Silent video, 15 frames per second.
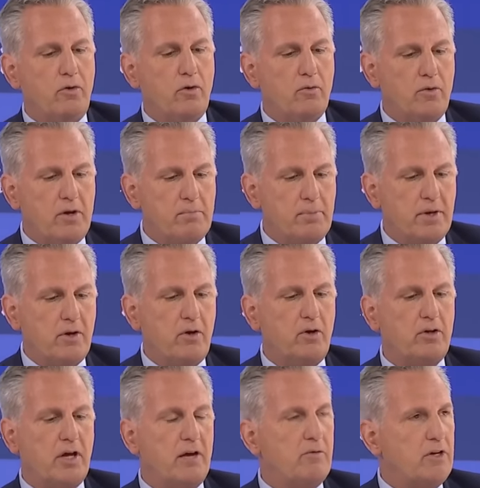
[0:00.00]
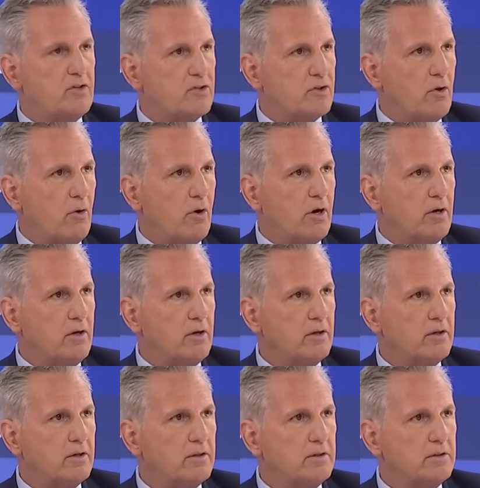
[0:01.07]
rebuild, and restore,
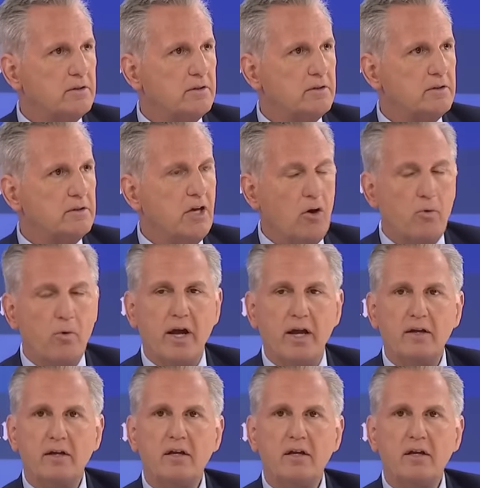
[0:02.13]
he'll win.